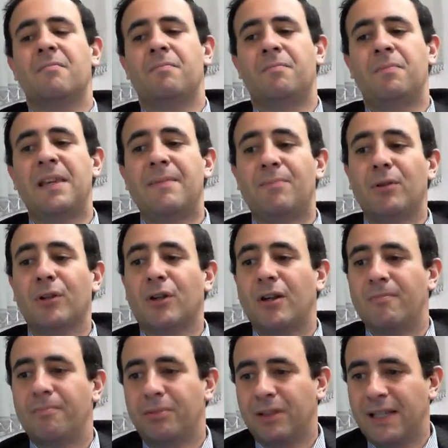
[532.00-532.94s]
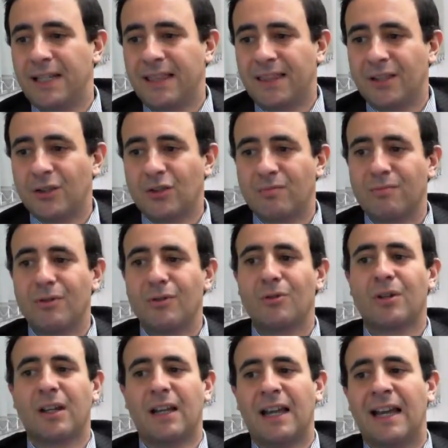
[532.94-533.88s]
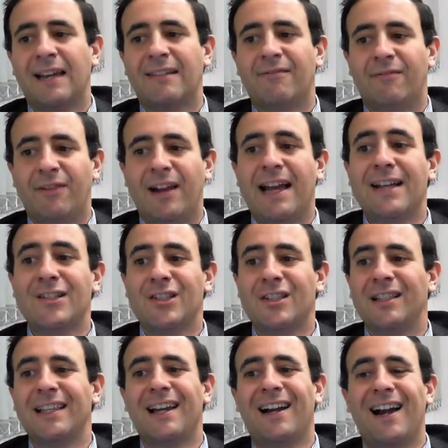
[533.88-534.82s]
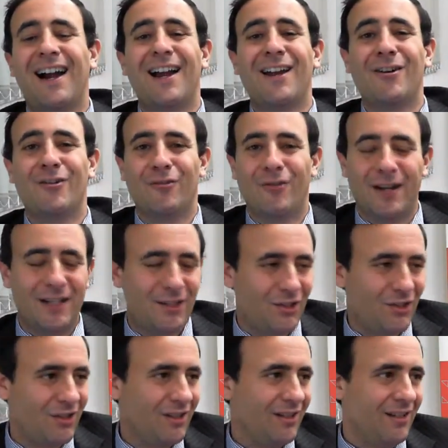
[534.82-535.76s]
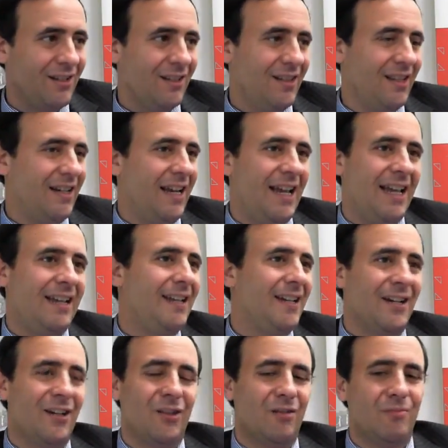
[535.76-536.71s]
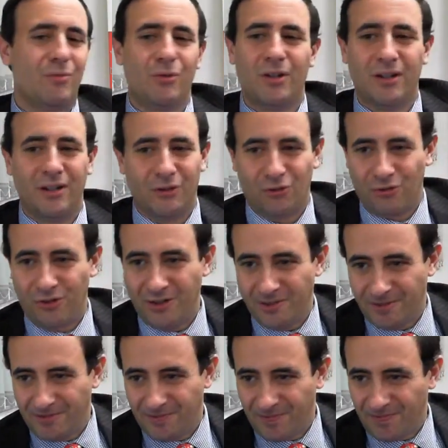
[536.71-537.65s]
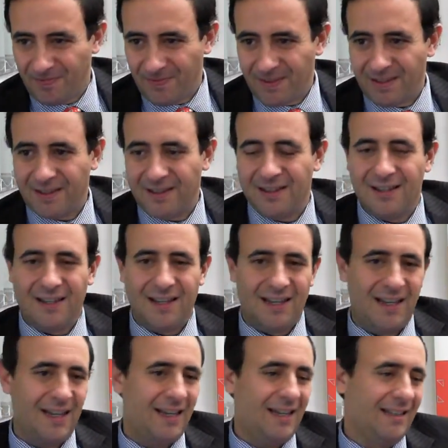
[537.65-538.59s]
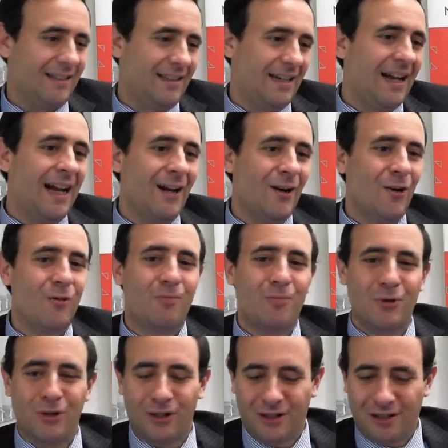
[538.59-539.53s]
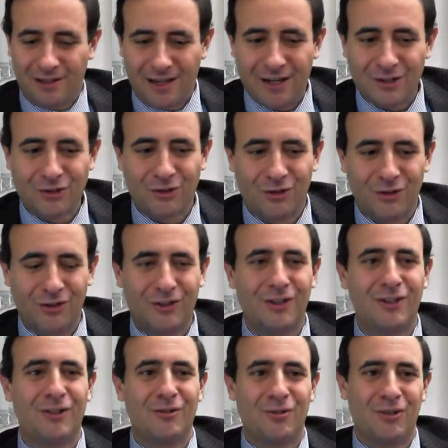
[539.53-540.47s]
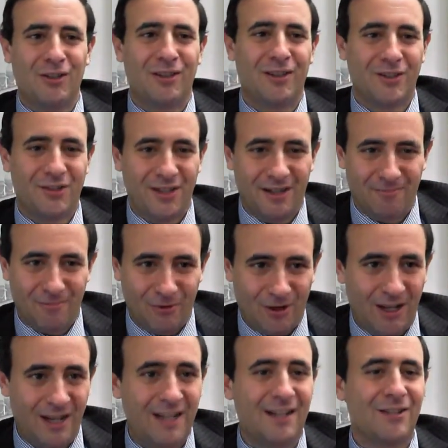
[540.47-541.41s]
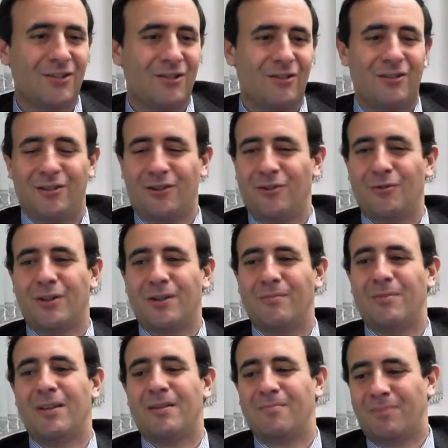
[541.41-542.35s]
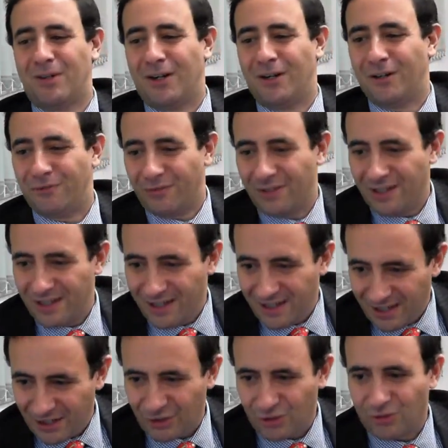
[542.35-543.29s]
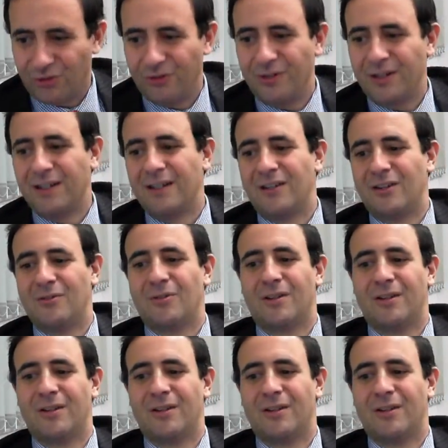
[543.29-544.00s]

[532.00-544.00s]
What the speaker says: People complete this MOOC at vastly higher rates than any other MOOC in history. And I hope your class continues in the same way, and so that you can be part of history and you